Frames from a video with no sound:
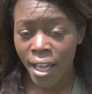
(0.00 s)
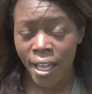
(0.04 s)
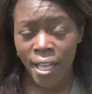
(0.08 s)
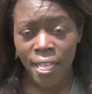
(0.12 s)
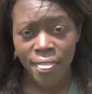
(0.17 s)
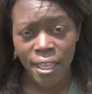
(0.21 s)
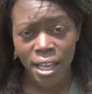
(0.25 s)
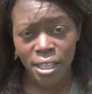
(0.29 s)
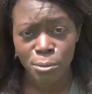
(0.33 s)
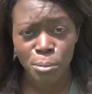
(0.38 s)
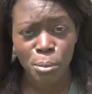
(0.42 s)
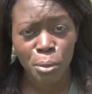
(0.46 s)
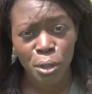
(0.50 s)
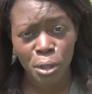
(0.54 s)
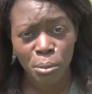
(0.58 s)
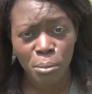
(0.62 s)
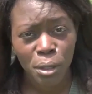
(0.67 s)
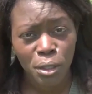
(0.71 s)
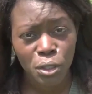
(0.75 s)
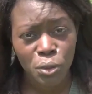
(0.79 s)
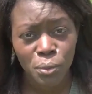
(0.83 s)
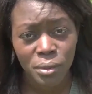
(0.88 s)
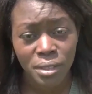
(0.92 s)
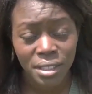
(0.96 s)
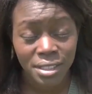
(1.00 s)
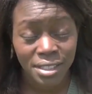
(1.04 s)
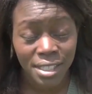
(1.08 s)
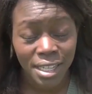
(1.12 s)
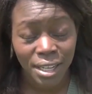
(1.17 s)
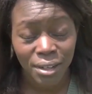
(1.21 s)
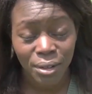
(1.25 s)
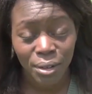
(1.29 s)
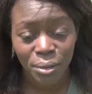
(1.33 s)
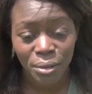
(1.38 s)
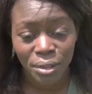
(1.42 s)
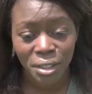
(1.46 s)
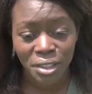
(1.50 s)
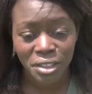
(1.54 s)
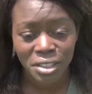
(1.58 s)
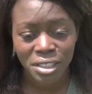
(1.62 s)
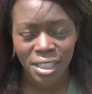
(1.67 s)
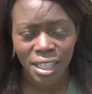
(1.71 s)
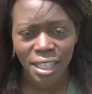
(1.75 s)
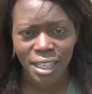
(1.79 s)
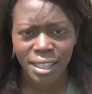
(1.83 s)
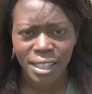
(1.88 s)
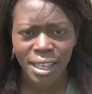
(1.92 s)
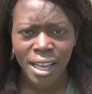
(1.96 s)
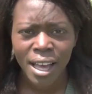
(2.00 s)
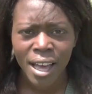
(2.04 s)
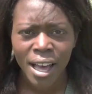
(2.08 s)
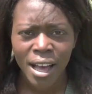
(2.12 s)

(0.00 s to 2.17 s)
that's pretty much what the taro looks like.